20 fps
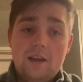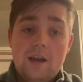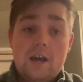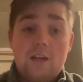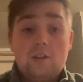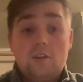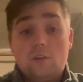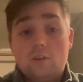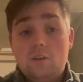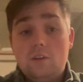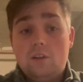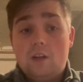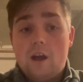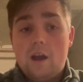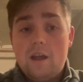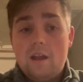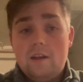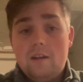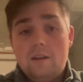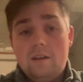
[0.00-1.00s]
I learned a
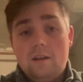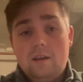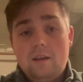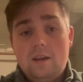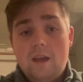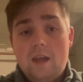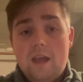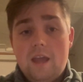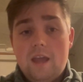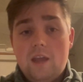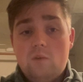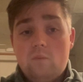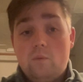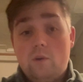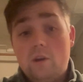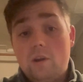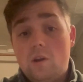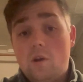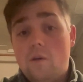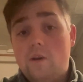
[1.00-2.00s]
lot, and
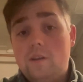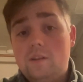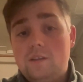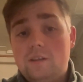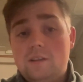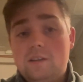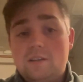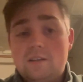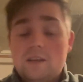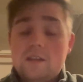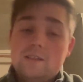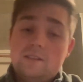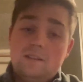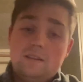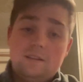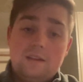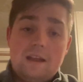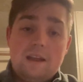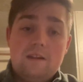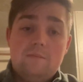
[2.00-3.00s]
we're going to discuss
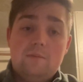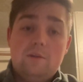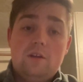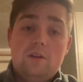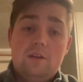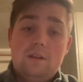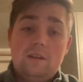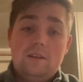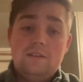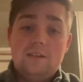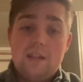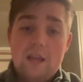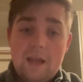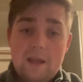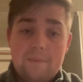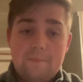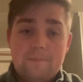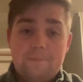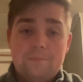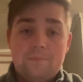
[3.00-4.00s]
sustainability
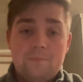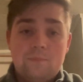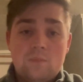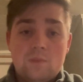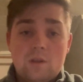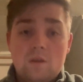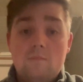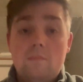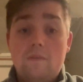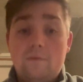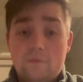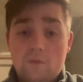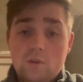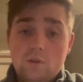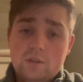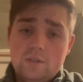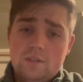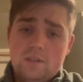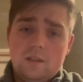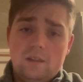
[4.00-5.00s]
today. But
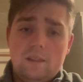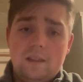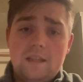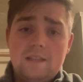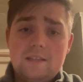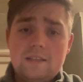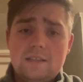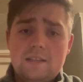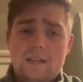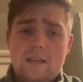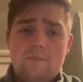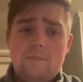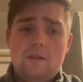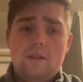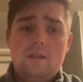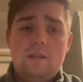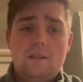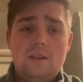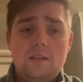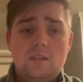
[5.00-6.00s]
first, let's
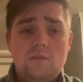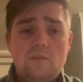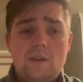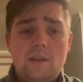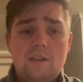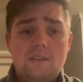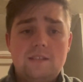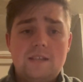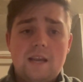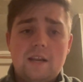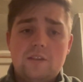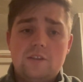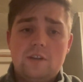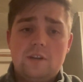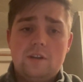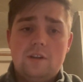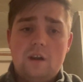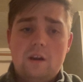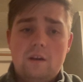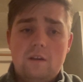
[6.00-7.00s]
examine this week's
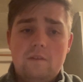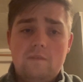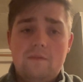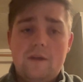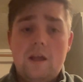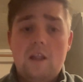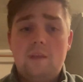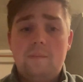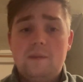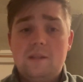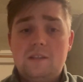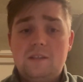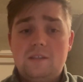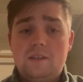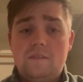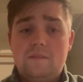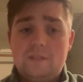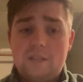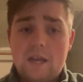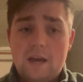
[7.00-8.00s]
section of Elements
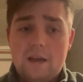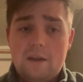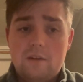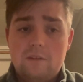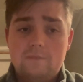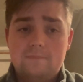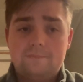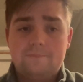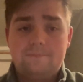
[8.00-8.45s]
of Style.